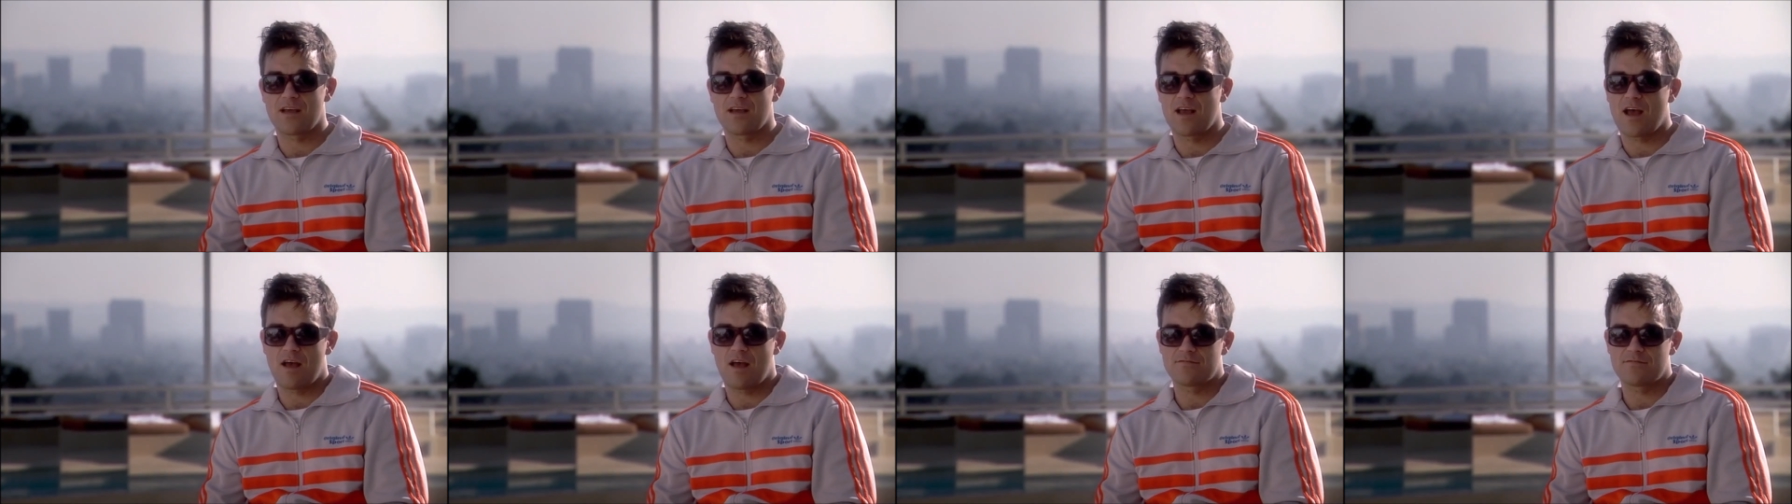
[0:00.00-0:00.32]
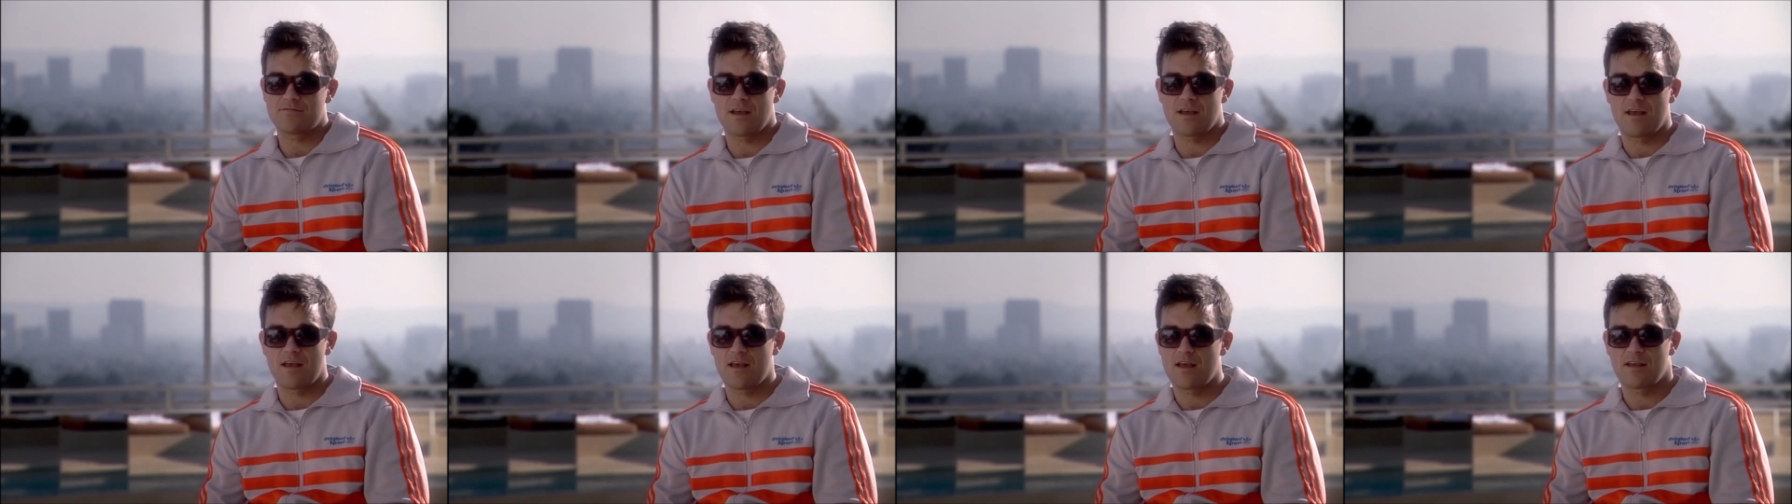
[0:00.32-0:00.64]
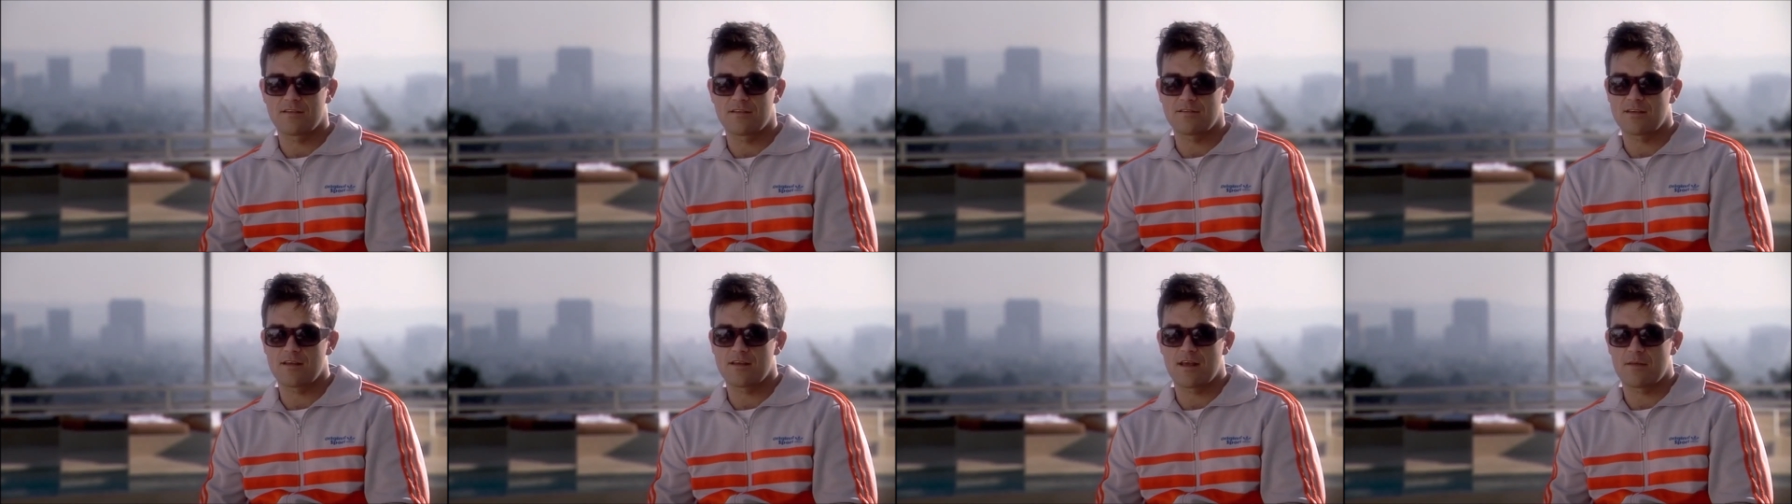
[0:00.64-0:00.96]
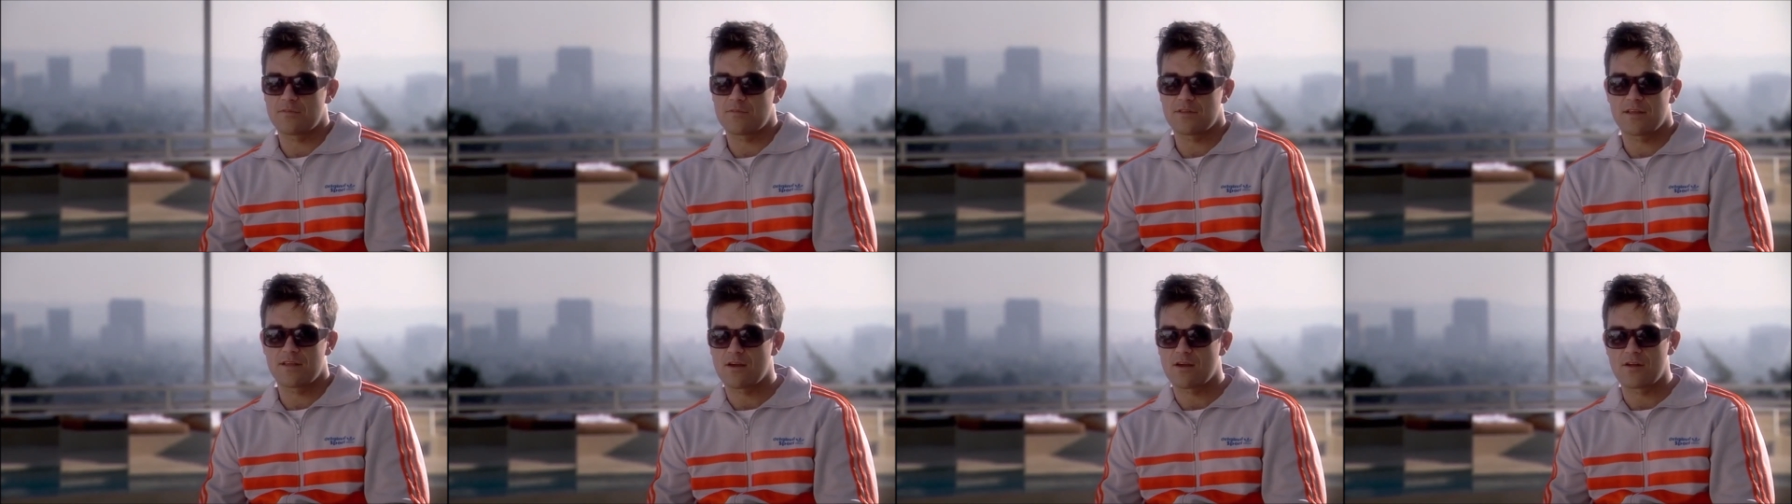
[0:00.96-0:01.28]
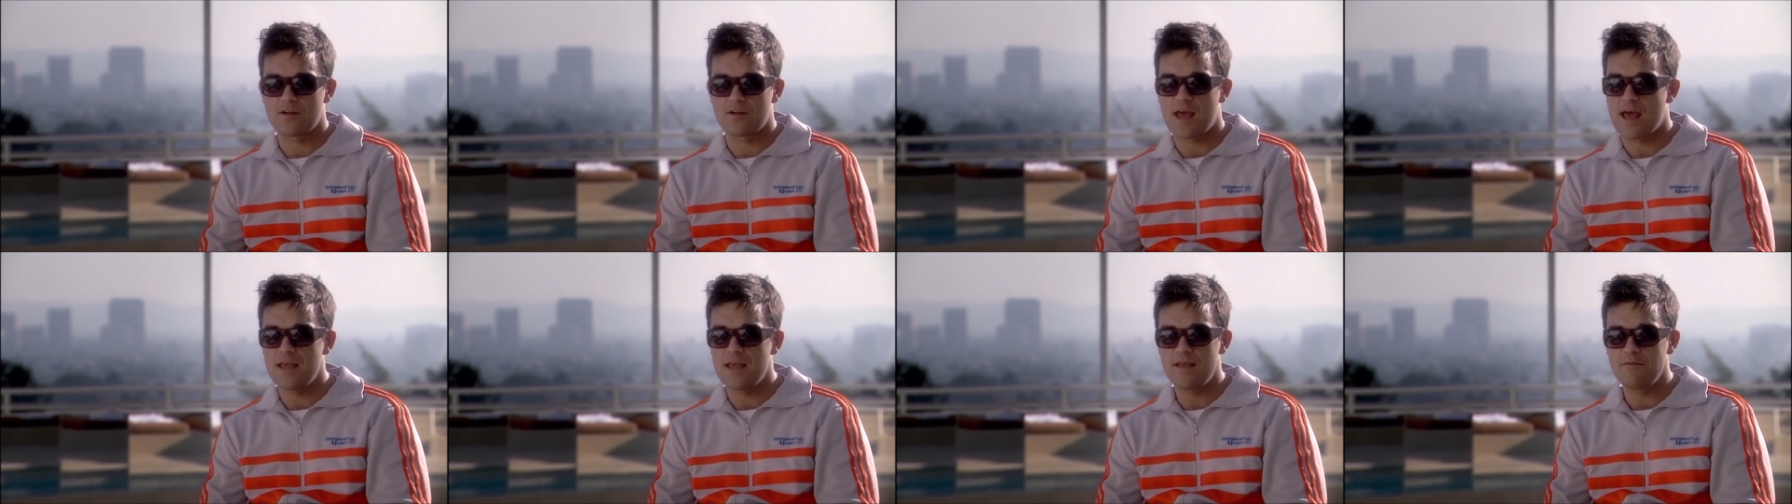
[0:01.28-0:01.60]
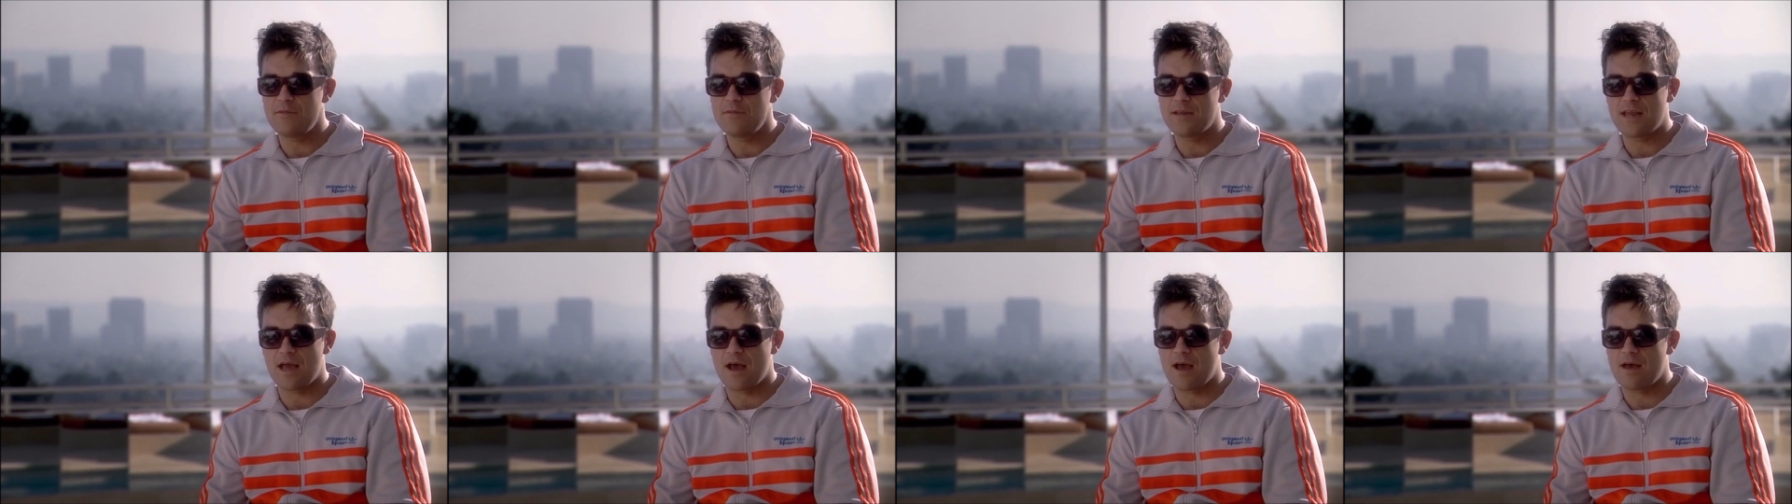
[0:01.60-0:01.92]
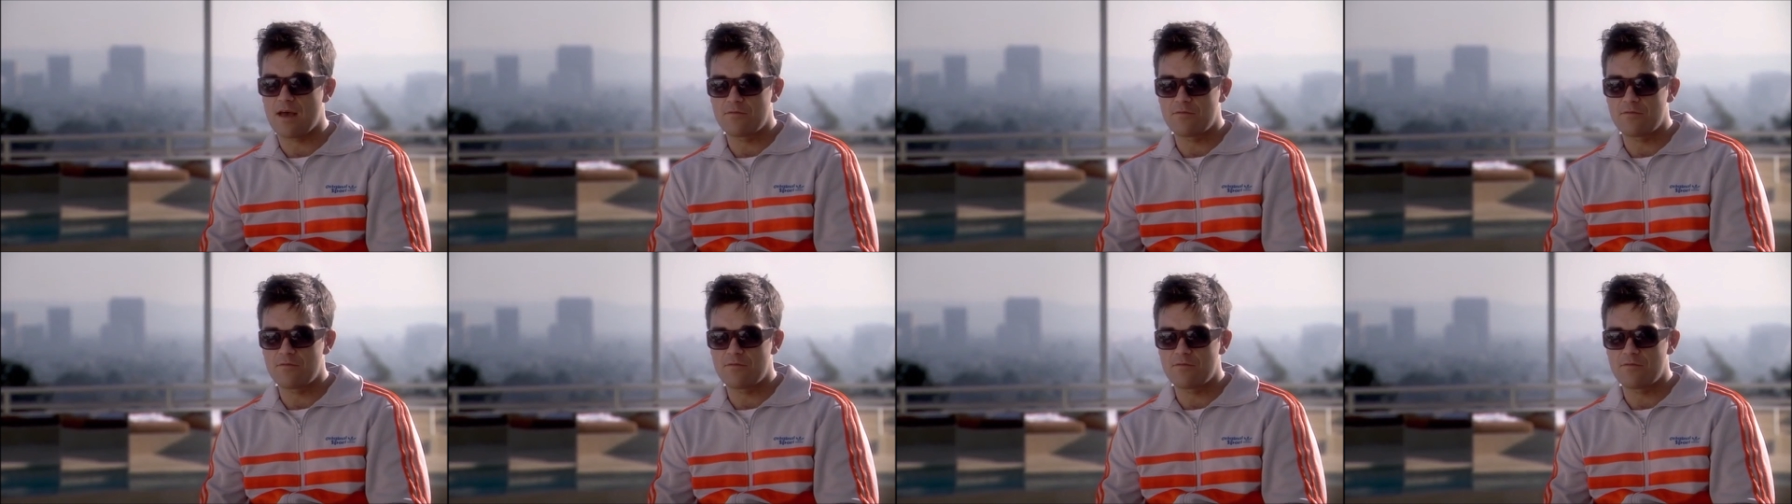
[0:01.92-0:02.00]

I, they're going to hate me now.